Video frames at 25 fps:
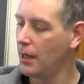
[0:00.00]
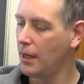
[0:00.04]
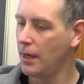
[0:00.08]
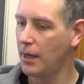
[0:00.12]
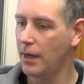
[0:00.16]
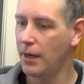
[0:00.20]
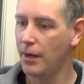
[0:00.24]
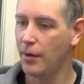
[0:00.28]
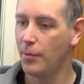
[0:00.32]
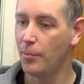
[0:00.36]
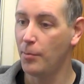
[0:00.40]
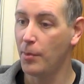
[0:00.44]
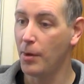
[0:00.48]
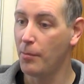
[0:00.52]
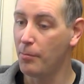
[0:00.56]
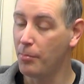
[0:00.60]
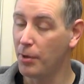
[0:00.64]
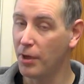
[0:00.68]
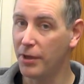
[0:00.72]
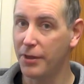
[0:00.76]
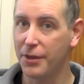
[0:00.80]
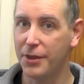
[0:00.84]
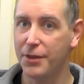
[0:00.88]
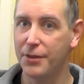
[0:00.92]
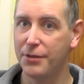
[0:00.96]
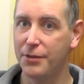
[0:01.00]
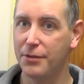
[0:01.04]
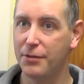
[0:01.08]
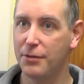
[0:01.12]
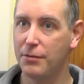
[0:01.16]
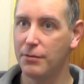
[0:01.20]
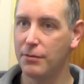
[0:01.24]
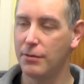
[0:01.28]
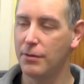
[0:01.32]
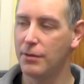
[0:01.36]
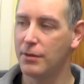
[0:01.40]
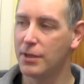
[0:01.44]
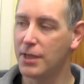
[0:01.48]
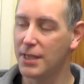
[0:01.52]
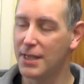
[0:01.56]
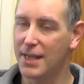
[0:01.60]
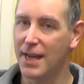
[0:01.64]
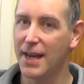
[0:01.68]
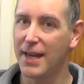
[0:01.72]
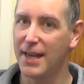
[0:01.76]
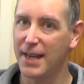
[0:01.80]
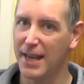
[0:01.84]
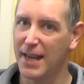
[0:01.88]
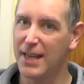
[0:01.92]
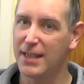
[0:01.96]
Um, but
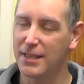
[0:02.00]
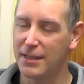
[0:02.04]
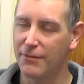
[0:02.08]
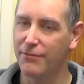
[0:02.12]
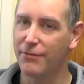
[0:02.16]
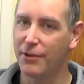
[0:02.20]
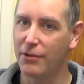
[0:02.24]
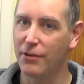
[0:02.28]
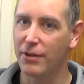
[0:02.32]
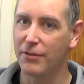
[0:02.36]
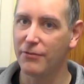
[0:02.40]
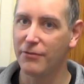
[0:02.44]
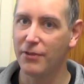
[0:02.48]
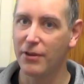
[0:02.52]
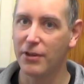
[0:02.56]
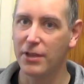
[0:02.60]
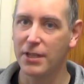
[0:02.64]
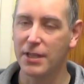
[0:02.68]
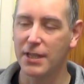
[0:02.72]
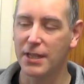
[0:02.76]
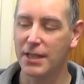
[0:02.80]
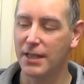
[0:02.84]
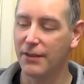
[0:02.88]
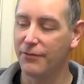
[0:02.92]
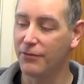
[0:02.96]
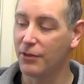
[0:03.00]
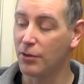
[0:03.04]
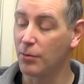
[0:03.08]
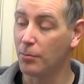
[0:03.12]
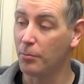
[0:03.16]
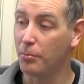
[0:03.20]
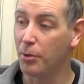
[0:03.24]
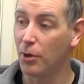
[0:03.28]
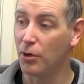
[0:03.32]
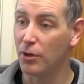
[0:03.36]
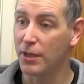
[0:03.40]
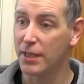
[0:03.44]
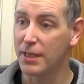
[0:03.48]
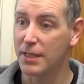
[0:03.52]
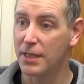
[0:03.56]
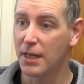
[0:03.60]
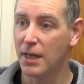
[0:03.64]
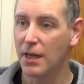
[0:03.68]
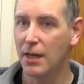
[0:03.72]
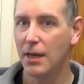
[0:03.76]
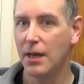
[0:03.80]
today is a very, very significant point